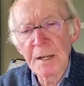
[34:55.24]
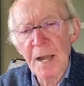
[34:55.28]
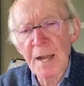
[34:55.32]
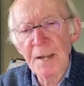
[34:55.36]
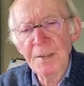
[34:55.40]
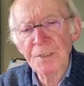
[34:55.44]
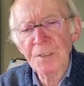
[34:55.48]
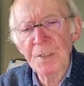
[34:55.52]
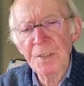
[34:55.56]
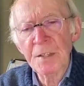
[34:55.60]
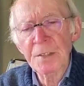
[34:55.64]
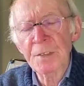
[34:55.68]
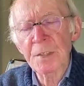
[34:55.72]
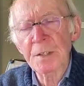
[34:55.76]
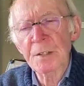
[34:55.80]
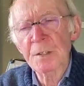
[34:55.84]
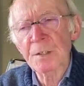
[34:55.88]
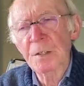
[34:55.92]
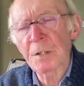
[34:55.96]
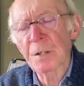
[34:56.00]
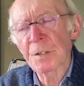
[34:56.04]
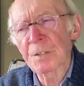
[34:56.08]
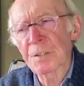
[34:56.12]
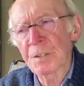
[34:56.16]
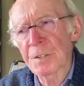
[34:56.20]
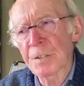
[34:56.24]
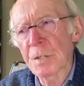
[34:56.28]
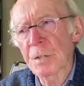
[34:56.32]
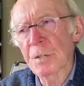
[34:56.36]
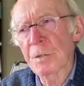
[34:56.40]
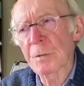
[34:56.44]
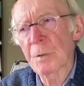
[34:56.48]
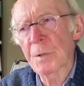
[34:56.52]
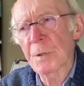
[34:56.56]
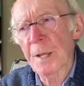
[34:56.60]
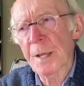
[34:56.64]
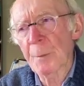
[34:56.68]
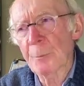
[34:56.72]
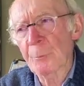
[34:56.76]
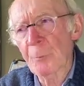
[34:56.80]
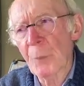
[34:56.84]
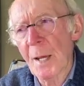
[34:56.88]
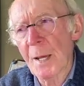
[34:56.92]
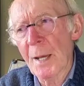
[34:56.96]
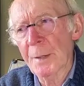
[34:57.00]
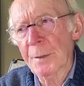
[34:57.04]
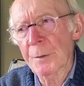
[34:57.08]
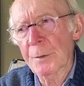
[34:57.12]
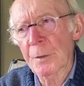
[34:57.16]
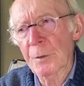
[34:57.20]
I think that continually
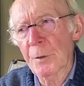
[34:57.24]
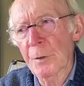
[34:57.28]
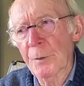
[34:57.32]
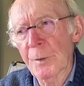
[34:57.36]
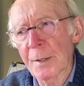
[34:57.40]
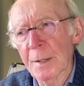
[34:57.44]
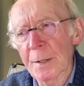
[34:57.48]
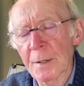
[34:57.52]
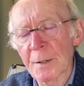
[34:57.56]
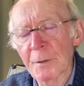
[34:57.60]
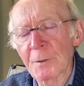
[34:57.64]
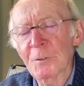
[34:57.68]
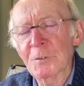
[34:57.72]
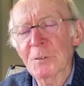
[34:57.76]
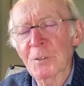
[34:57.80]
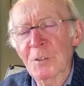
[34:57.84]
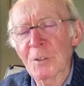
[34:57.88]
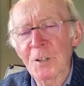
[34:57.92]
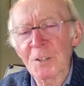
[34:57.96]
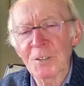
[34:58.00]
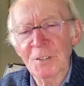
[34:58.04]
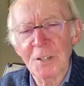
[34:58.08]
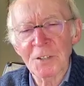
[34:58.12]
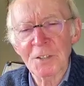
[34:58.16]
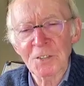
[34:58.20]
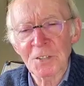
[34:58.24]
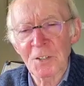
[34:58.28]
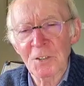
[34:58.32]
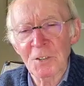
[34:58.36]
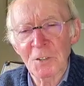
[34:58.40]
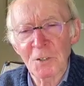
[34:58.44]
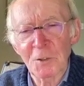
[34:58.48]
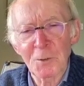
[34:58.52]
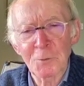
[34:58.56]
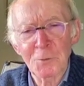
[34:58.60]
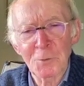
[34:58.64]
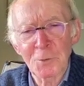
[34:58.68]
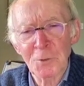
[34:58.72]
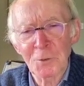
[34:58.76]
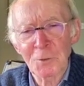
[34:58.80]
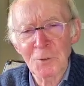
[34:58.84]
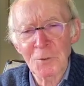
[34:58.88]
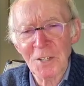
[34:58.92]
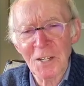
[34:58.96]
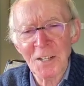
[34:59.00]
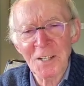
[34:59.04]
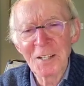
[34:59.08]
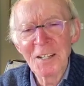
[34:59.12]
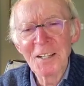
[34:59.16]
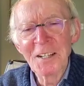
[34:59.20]
pandering, oh God, I sound awful,
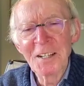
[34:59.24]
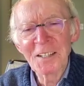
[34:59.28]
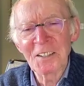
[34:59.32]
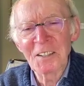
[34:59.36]
don't I?